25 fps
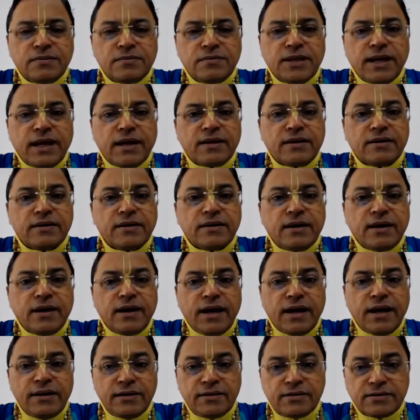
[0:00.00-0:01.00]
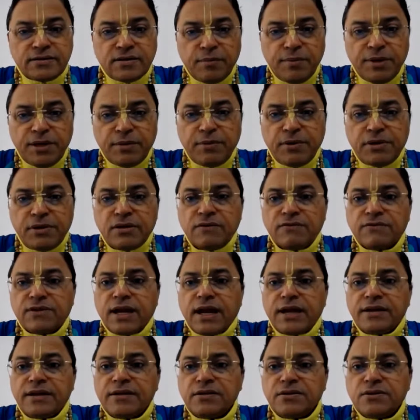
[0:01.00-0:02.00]
that and it's commitment of
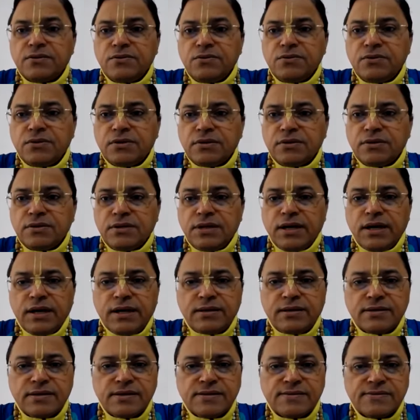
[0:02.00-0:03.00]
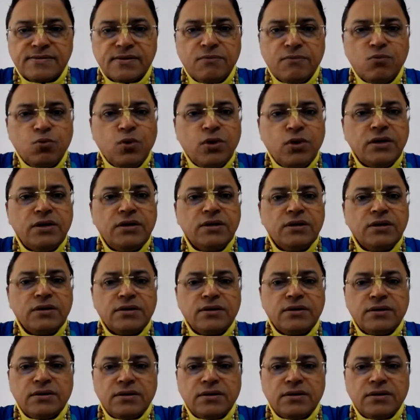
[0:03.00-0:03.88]
gratitude that someone